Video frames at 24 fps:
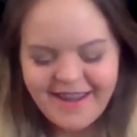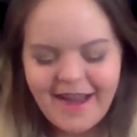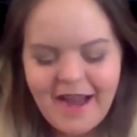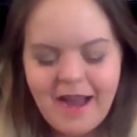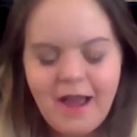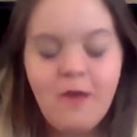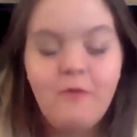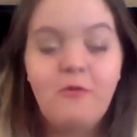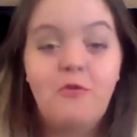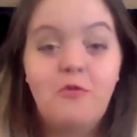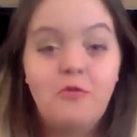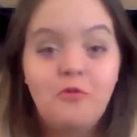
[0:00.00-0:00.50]
I
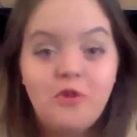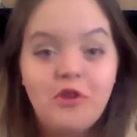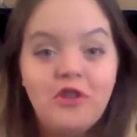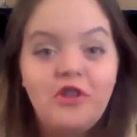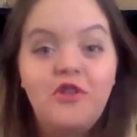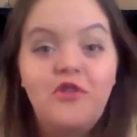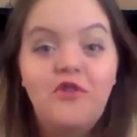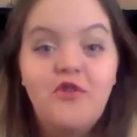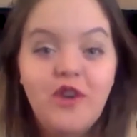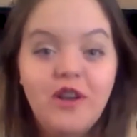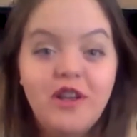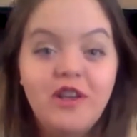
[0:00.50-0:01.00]
have a
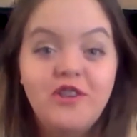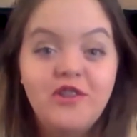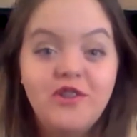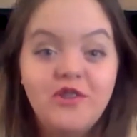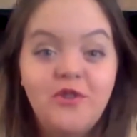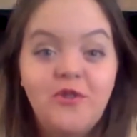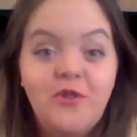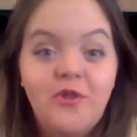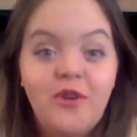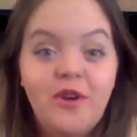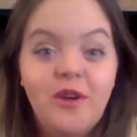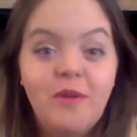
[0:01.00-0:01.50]
really funny
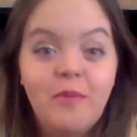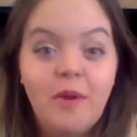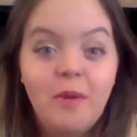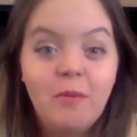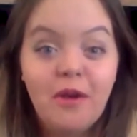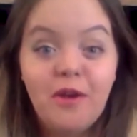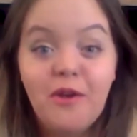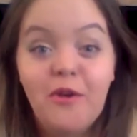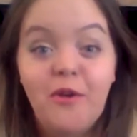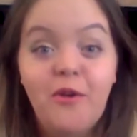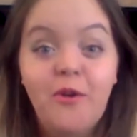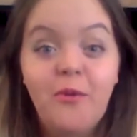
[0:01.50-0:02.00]
story about
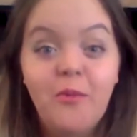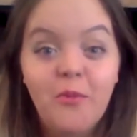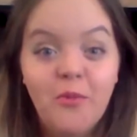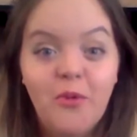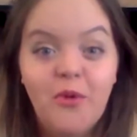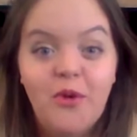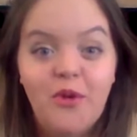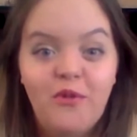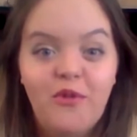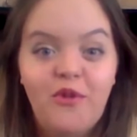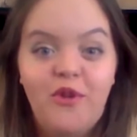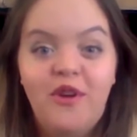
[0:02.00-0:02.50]
my
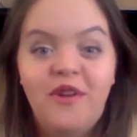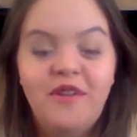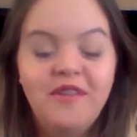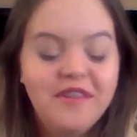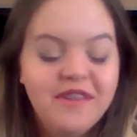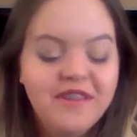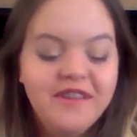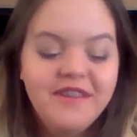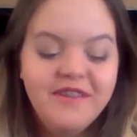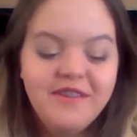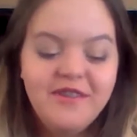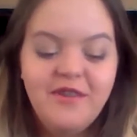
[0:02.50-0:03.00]
current boyfriend.
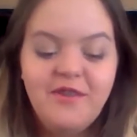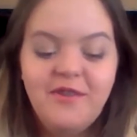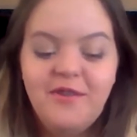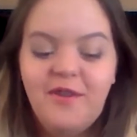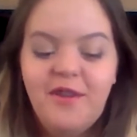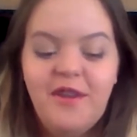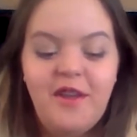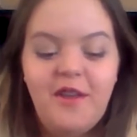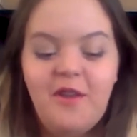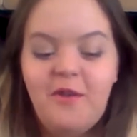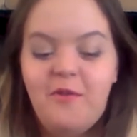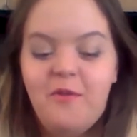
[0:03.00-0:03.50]
So
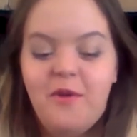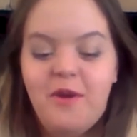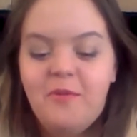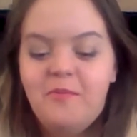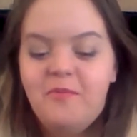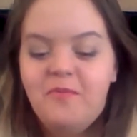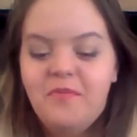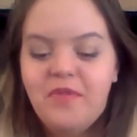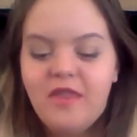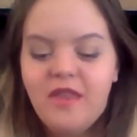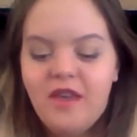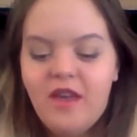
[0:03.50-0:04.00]
anyway,
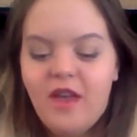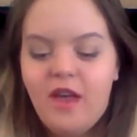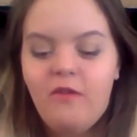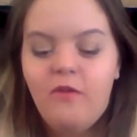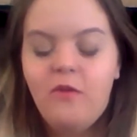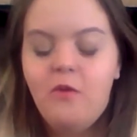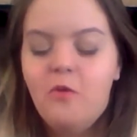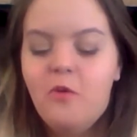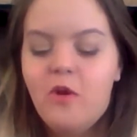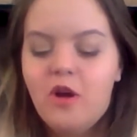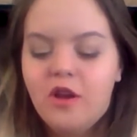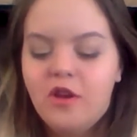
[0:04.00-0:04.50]
if
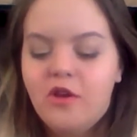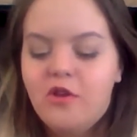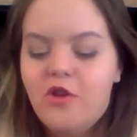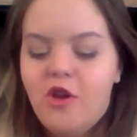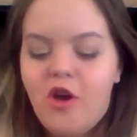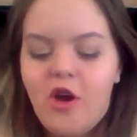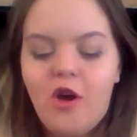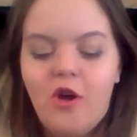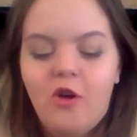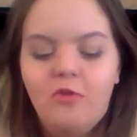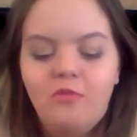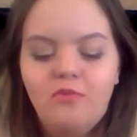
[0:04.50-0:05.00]
you want to
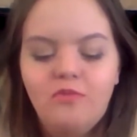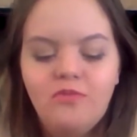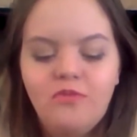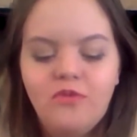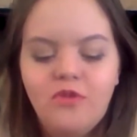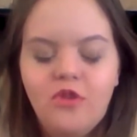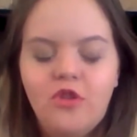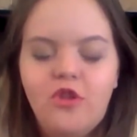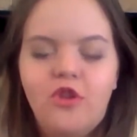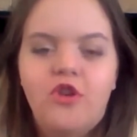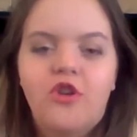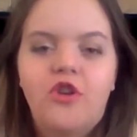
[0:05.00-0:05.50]
know,
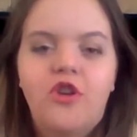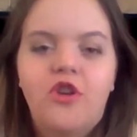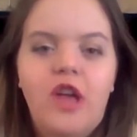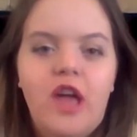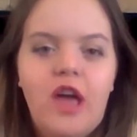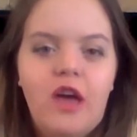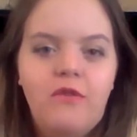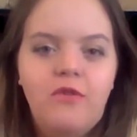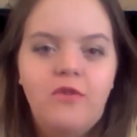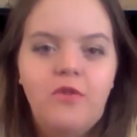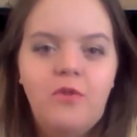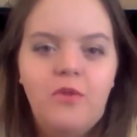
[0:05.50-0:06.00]
you're going to
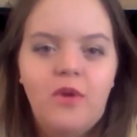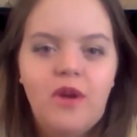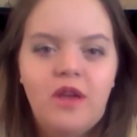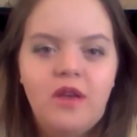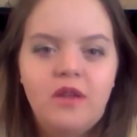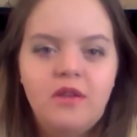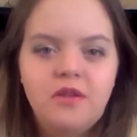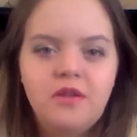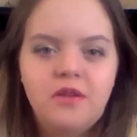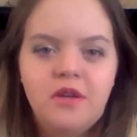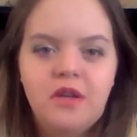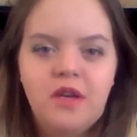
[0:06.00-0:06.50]
have to wait
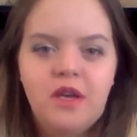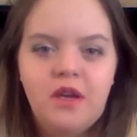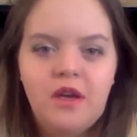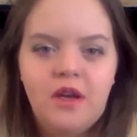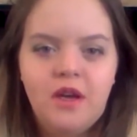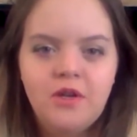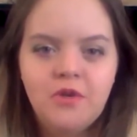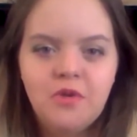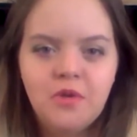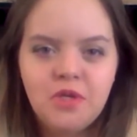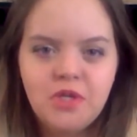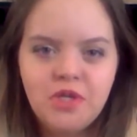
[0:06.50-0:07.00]
until I get
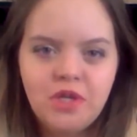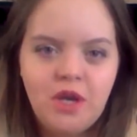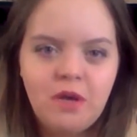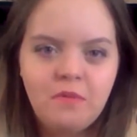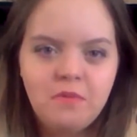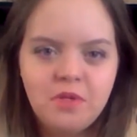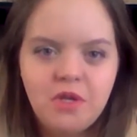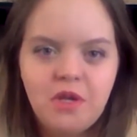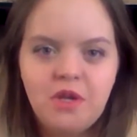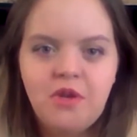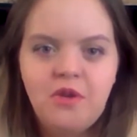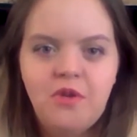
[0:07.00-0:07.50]
100
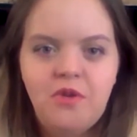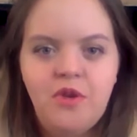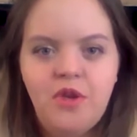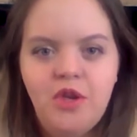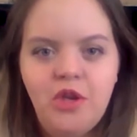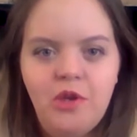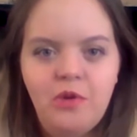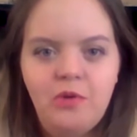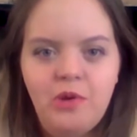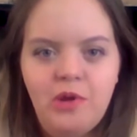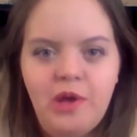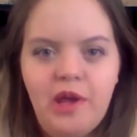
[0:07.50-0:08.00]
subs and I do a
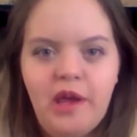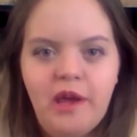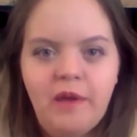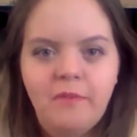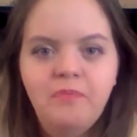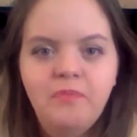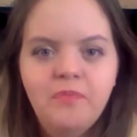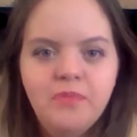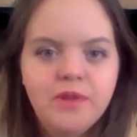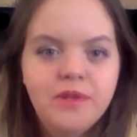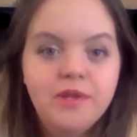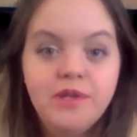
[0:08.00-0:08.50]
Q&A.
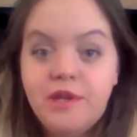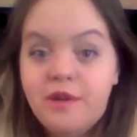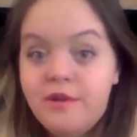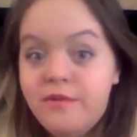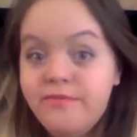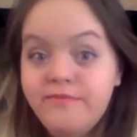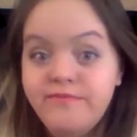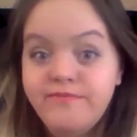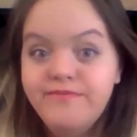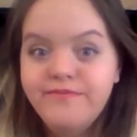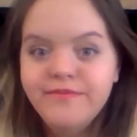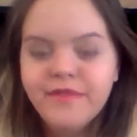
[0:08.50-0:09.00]
So,
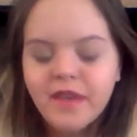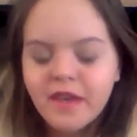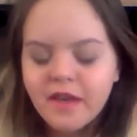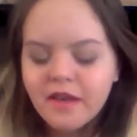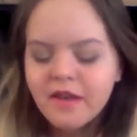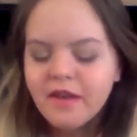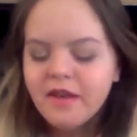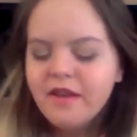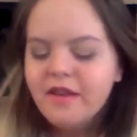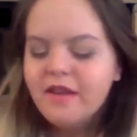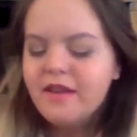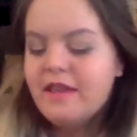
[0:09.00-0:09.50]

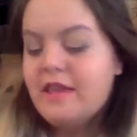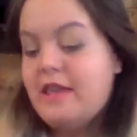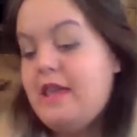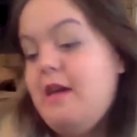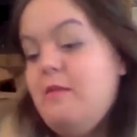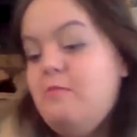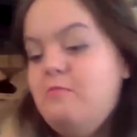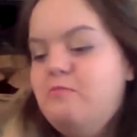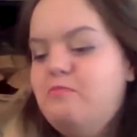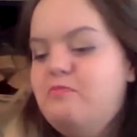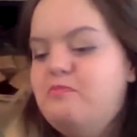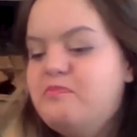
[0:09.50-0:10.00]

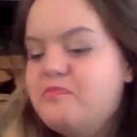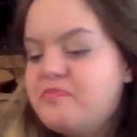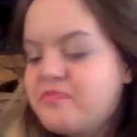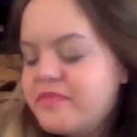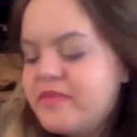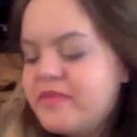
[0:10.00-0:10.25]
yep.